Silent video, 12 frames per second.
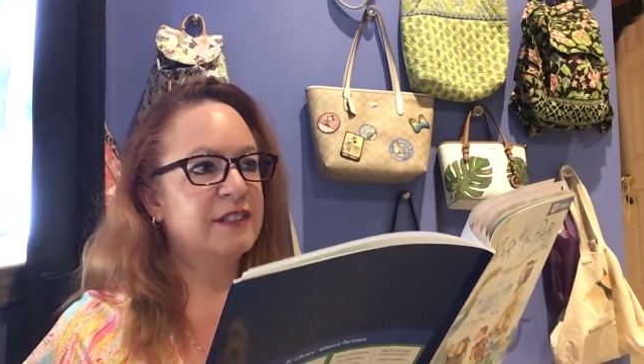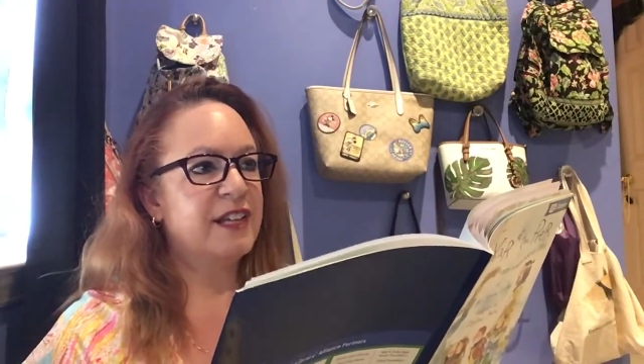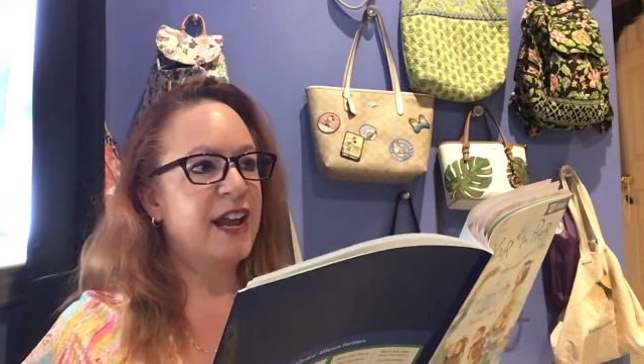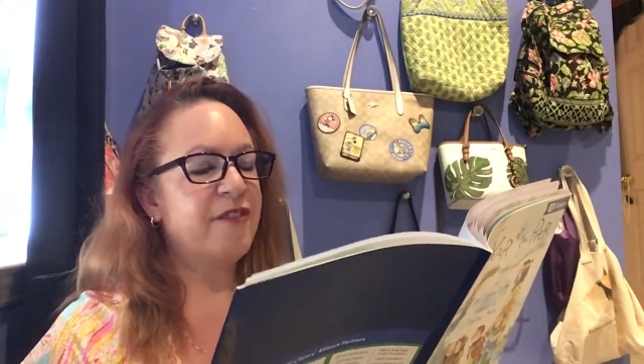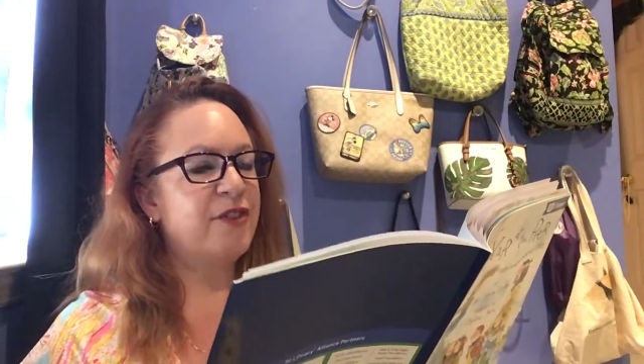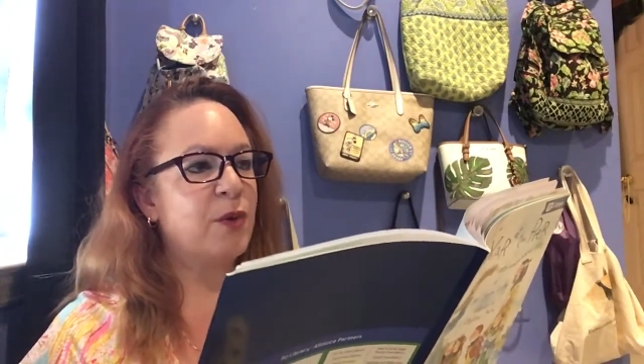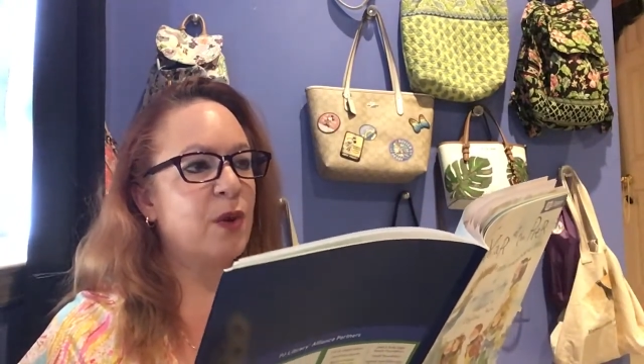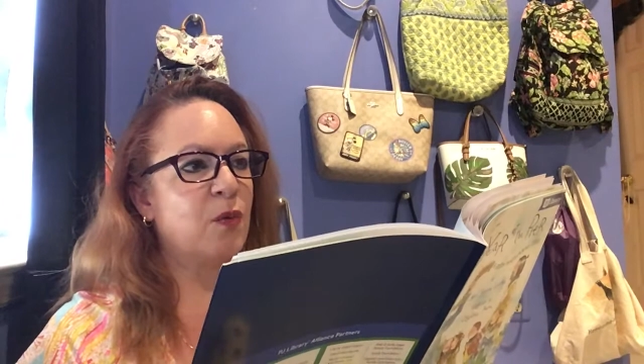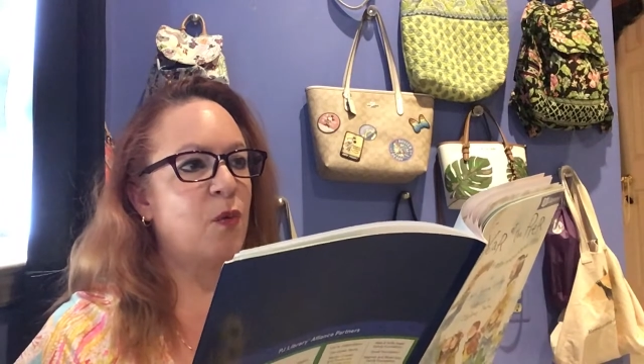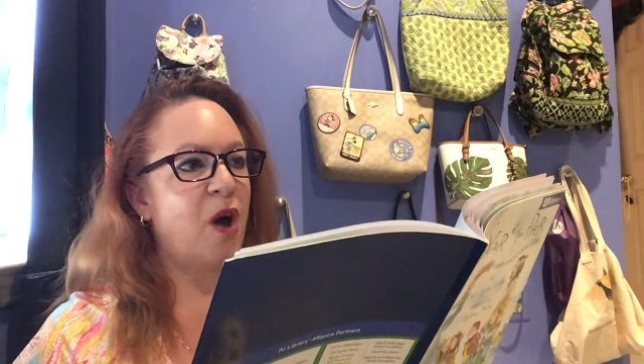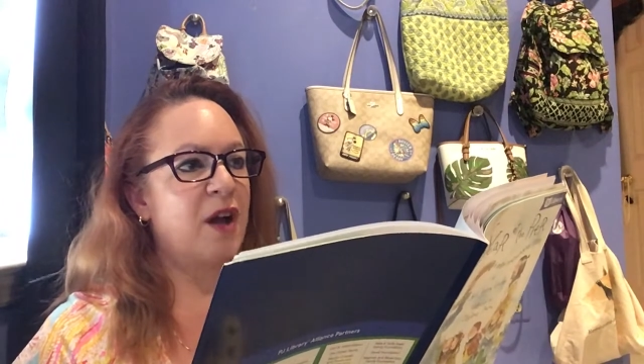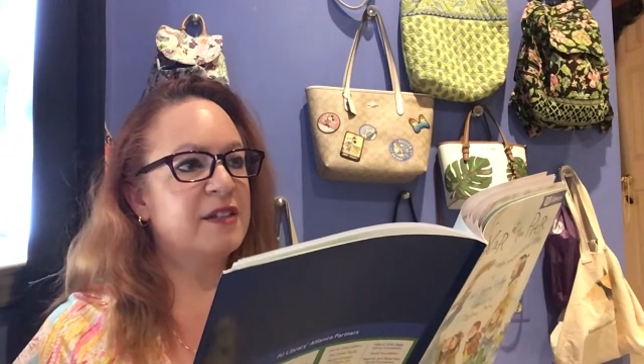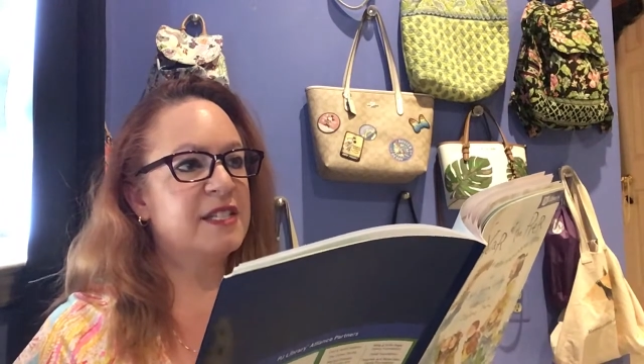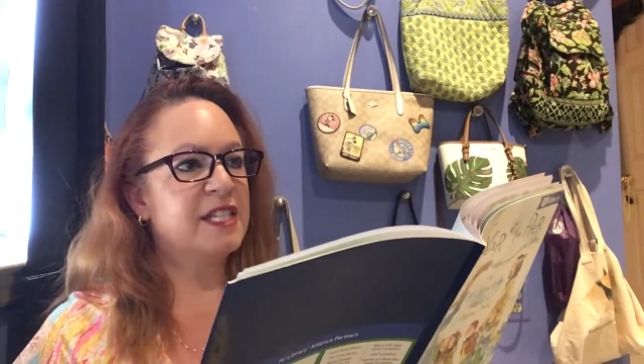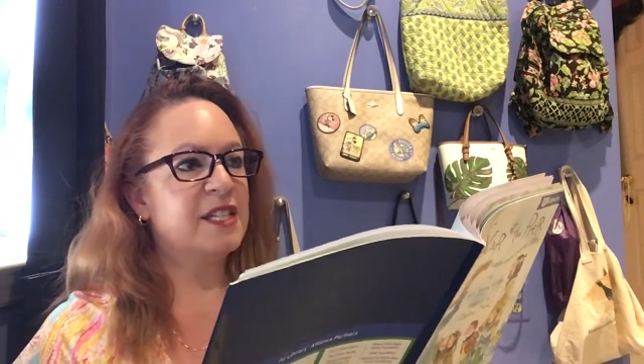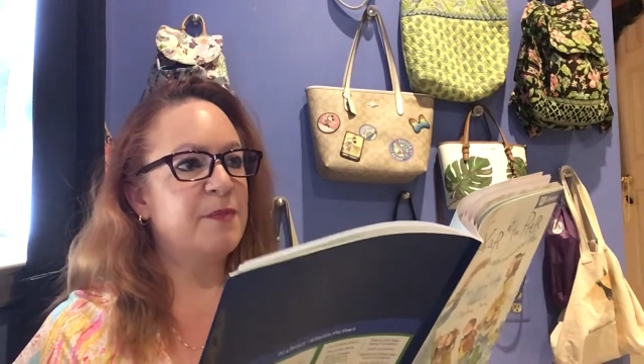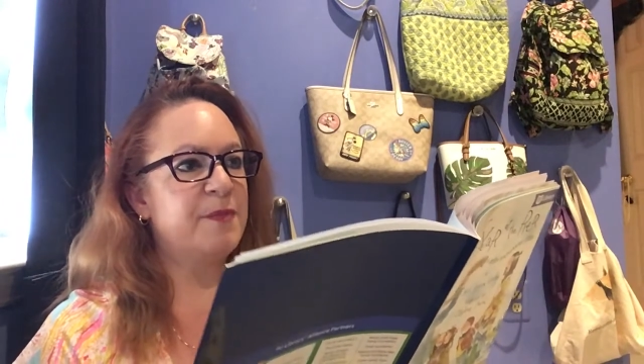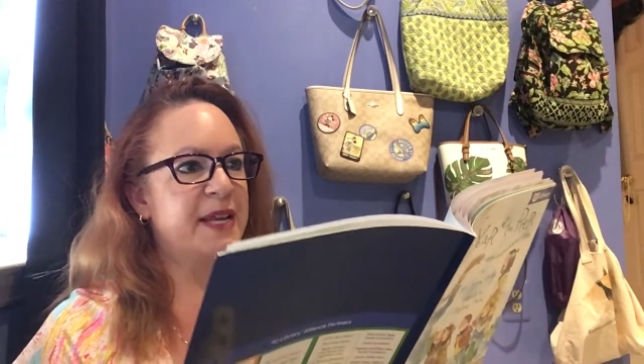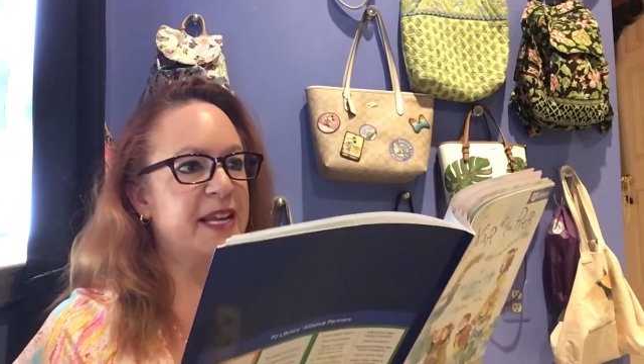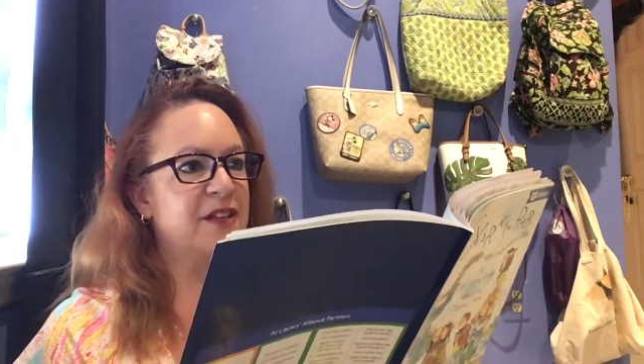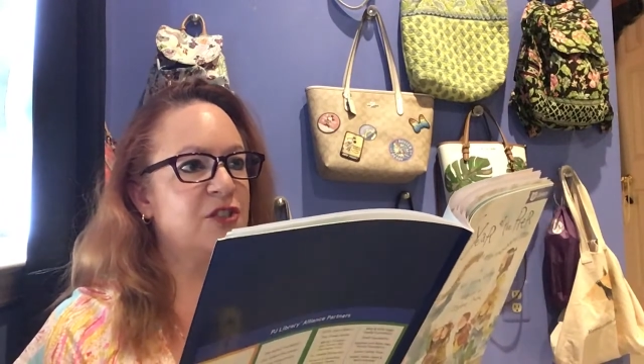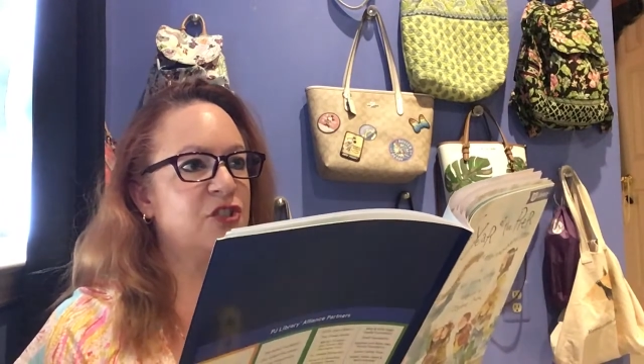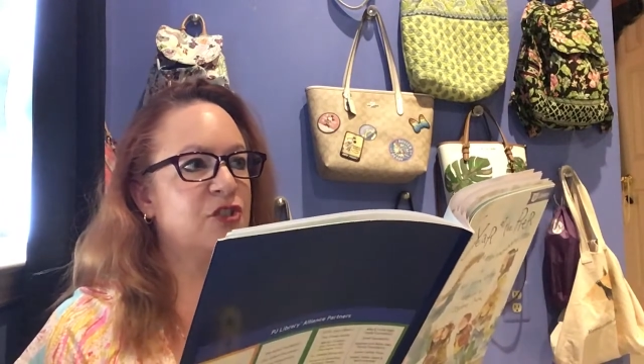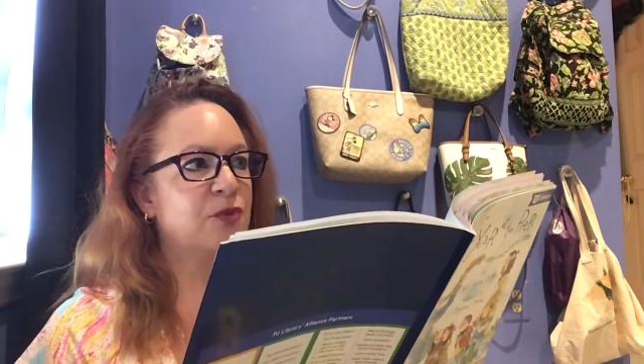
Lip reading: everyone walks to the beach.